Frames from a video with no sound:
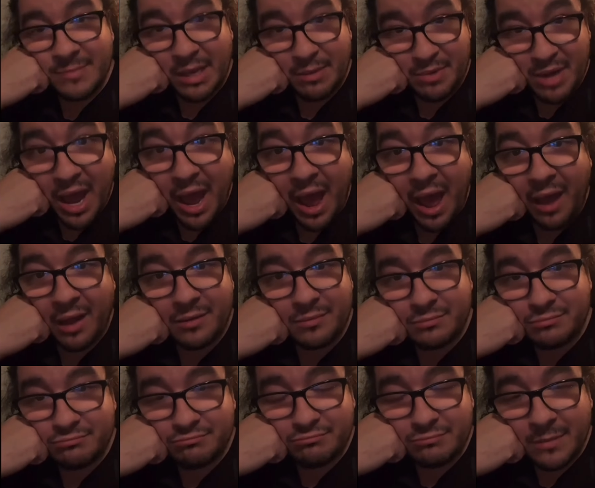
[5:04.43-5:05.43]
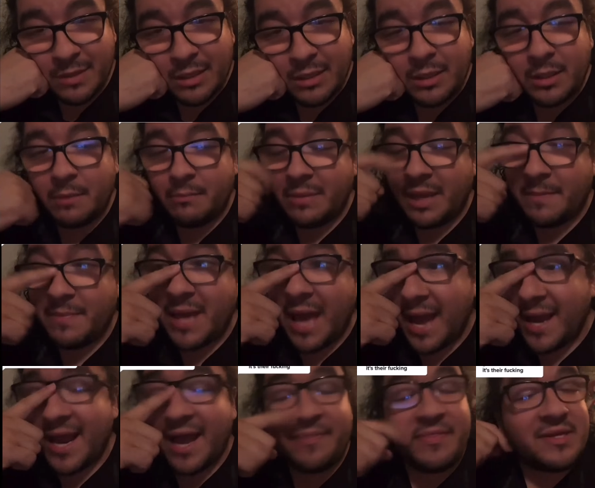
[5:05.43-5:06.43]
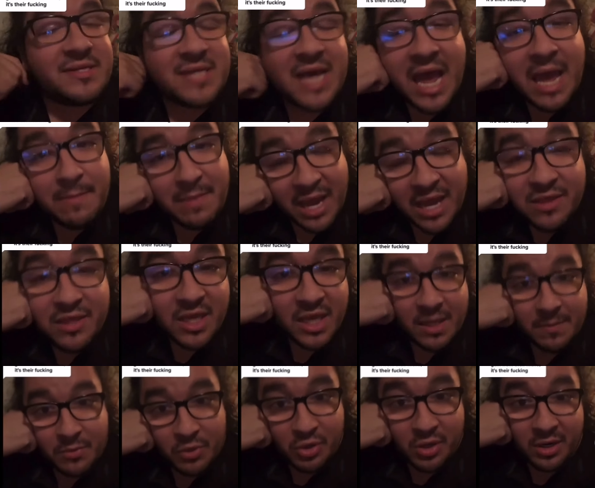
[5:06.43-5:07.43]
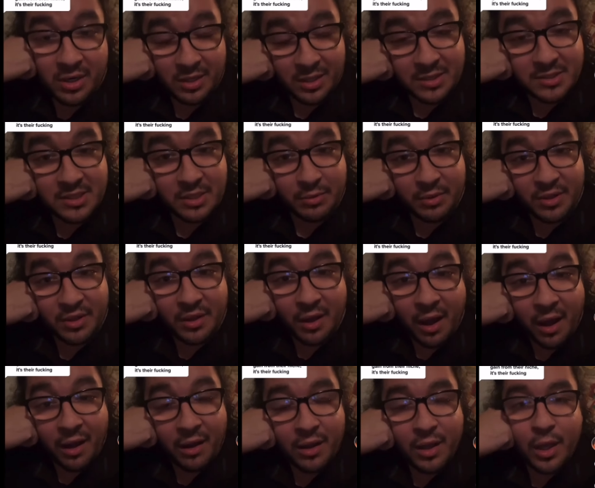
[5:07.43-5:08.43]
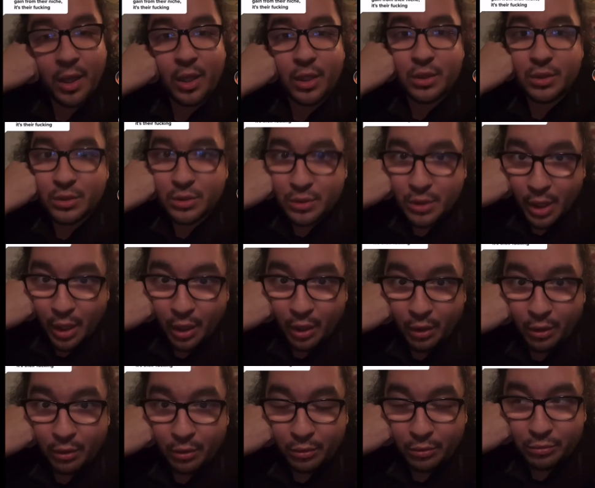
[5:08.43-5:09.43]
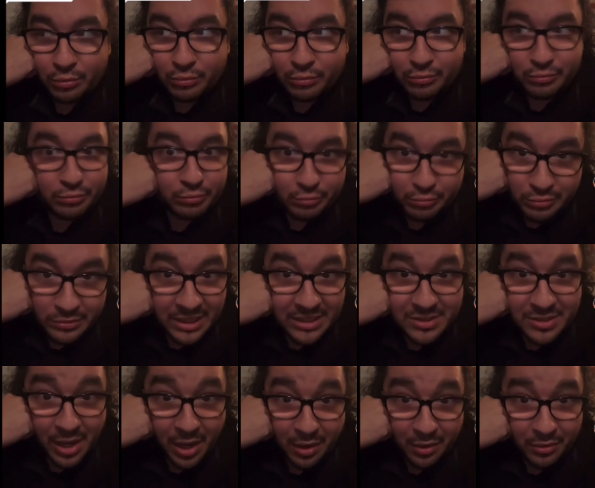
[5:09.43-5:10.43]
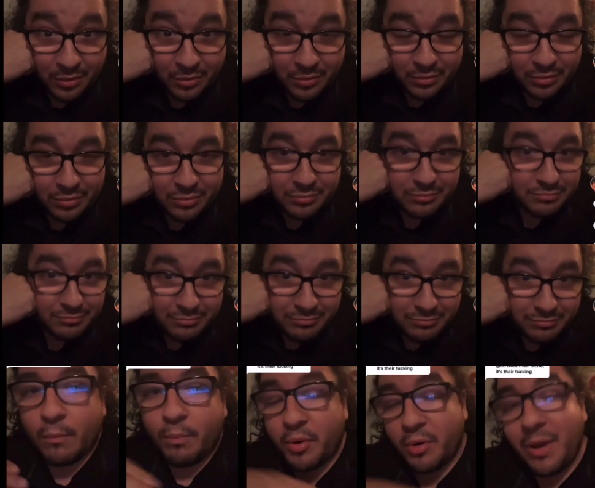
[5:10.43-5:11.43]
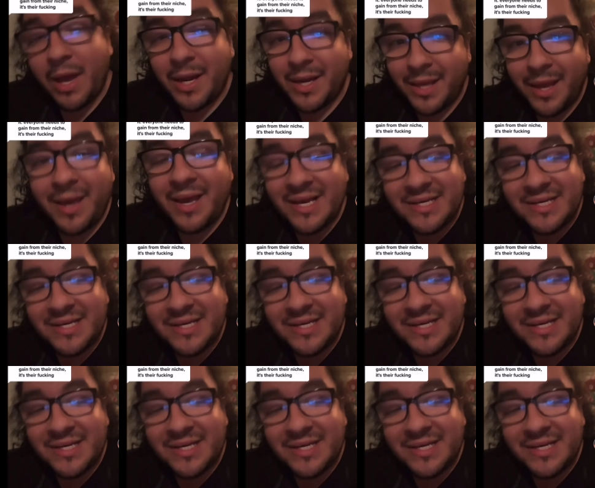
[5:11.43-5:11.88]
I'm not. Baby, I got the time and the community to deal with y'all. So, let's go. Nadia